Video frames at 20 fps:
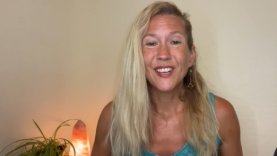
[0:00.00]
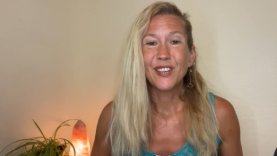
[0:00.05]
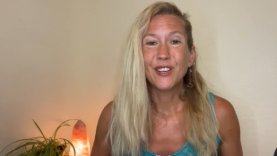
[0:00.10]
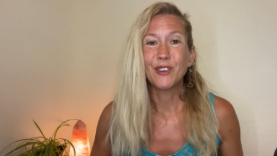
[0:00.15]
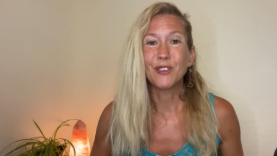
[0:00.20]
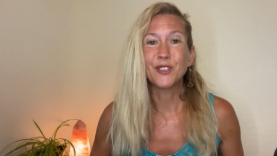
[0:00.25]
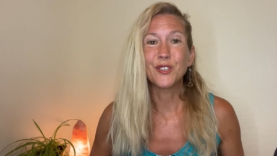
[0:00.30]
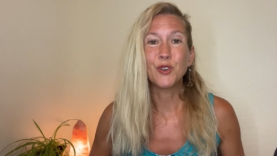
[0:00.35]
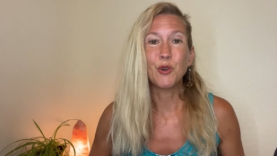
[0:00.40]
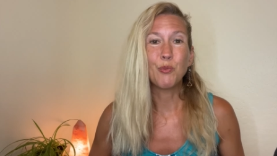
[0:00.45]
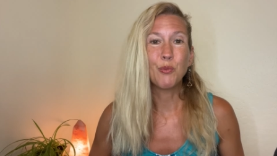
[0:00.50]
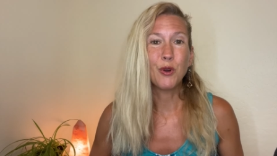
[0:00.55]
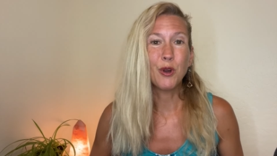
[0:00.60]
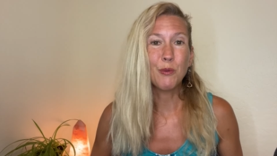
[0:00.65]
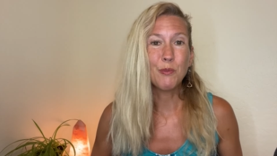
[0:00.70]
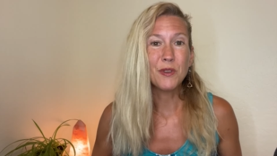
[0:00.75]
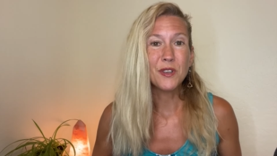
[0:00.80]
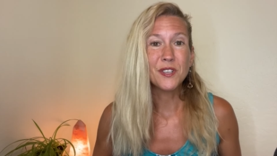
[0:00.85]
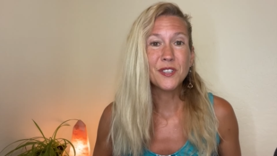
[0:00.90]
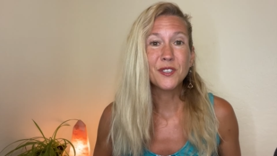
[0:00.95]
Your soul
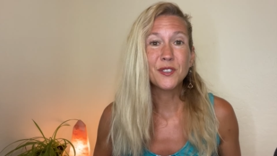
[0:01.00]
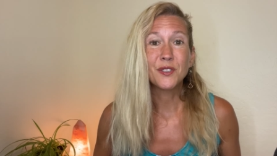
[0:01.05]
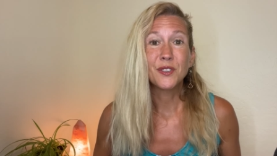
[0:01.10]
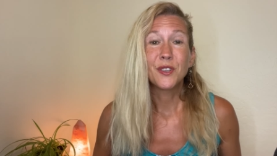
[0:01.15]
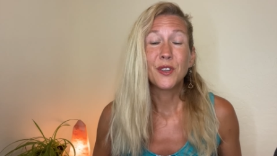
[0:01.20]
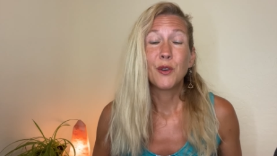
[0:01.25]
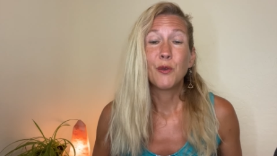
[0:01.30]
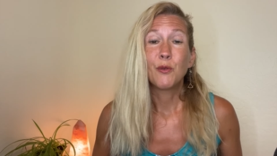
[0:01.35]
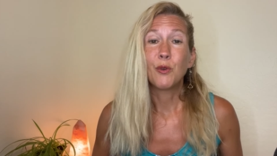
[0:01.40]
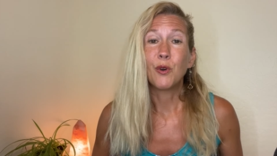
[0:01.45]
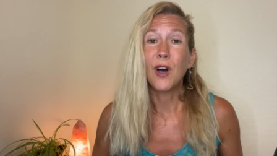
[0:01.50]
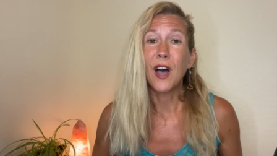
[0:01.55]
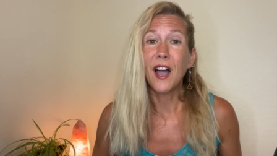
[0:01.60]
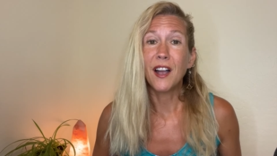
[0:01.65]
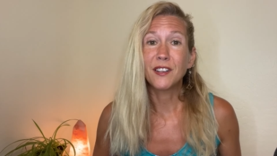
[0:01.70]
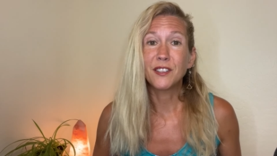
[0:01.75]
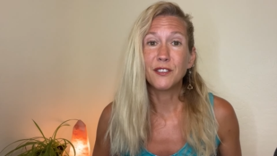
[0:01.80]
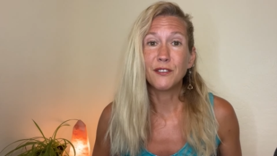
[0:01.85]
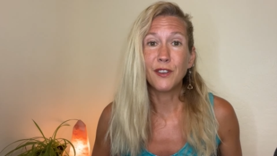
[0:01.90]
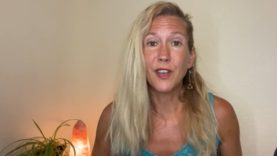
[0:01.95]
purpose will
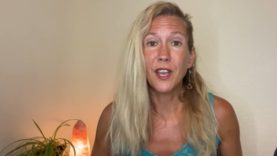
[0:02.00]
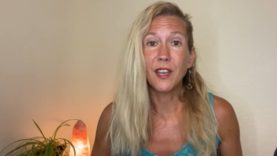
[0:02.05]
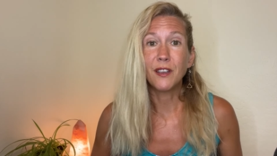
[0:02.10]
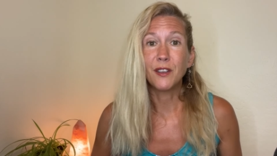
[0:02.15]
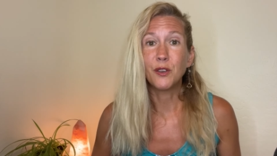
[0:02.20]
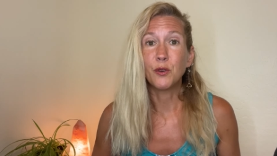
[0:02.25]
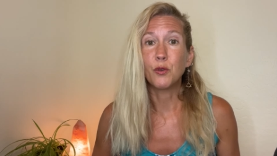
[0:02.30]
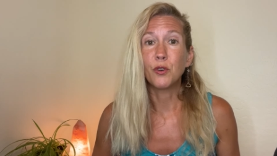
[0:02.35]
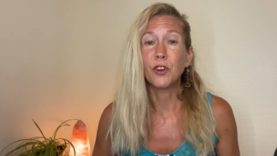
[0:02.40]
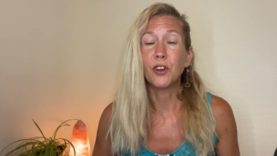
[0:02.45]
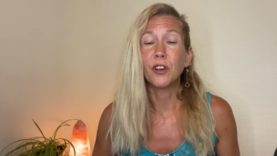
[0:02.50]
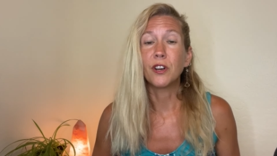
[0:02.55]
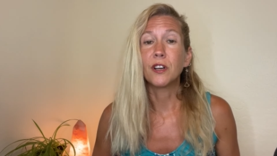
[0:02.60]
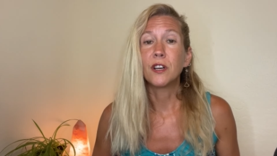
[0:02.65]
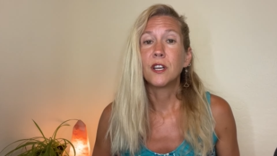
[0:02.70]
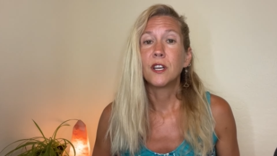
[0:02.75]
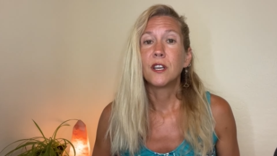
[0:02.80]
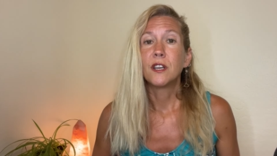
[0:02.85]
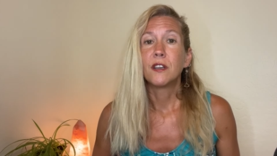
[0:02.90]
activate your